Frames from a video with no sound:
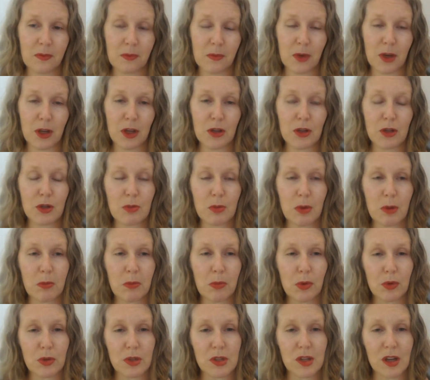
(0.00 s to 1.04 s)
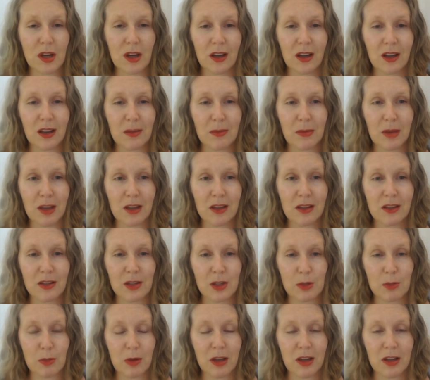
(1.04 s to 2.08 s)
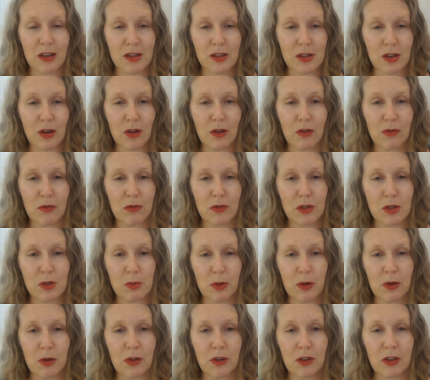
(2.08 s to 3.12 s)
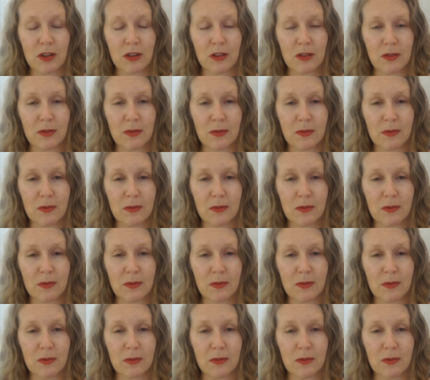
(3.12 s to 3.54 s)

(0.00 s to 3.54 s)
where you spent more time in a space of responding.